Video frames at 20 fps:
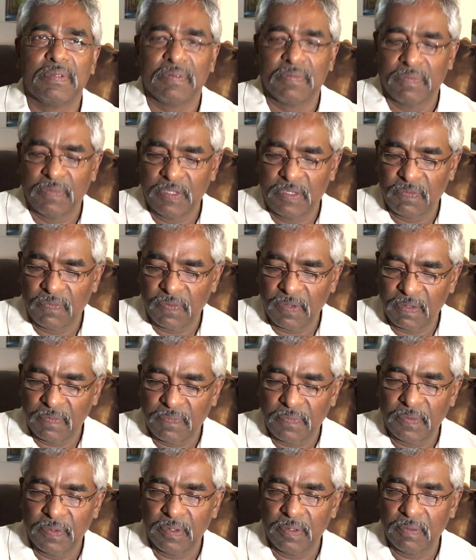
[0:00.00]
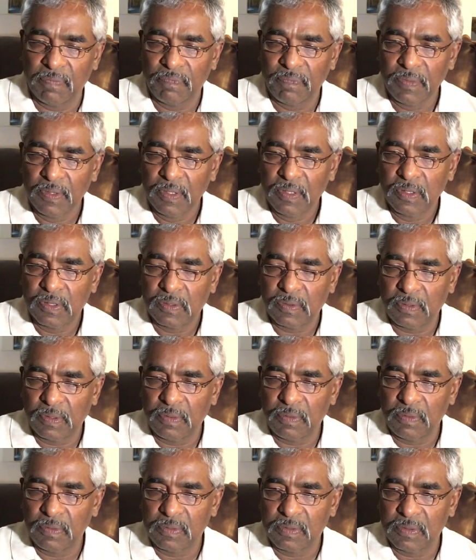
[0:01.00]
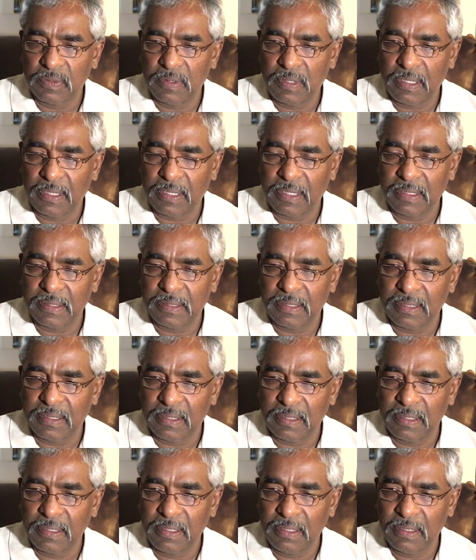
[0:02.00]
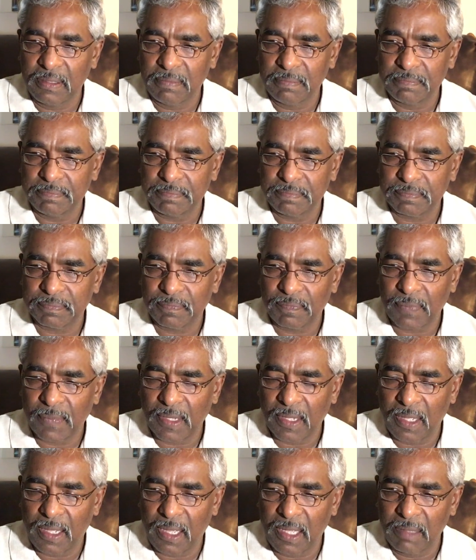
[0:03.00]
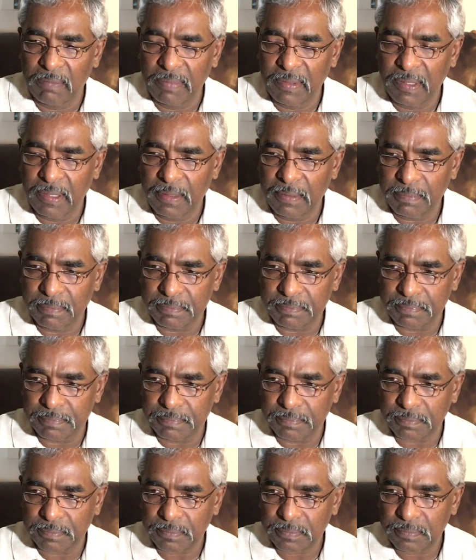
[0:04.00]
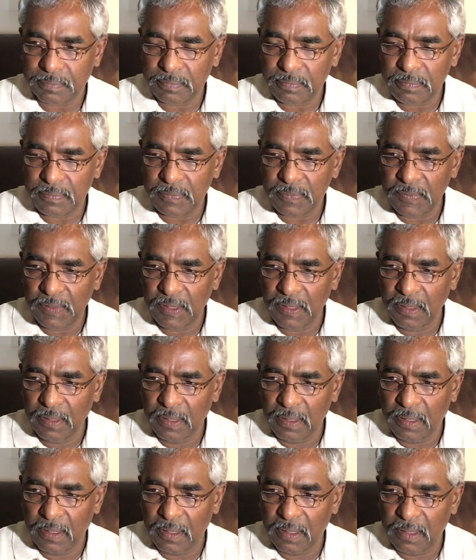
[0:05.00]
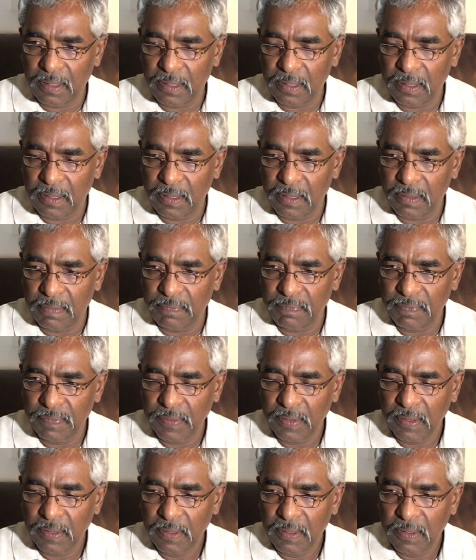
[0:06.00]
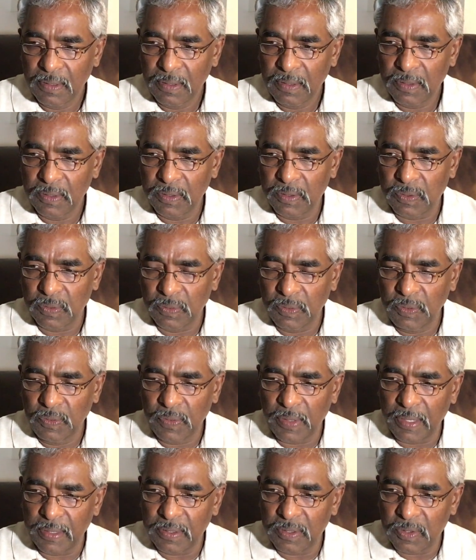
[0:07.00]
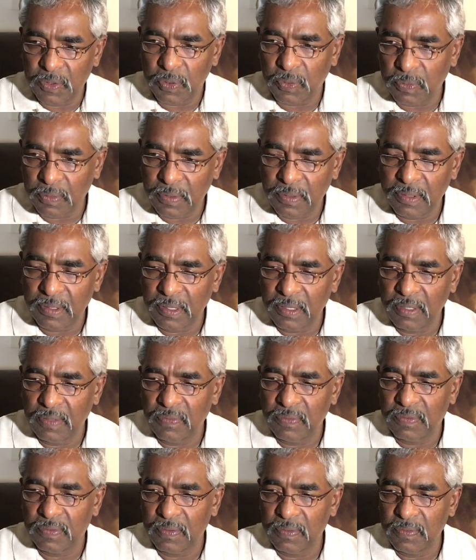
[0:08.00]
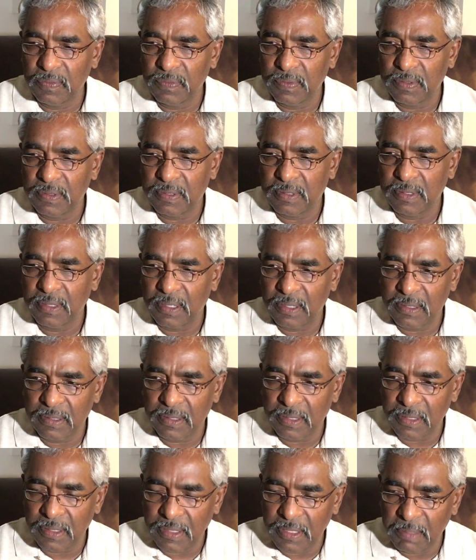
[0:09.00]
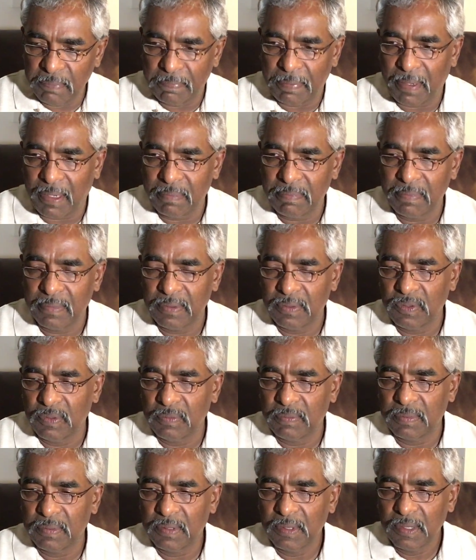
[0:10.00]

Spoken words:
which work for you. So, and also, like I said earlier, IB. So you had to talk to the individual university and the department you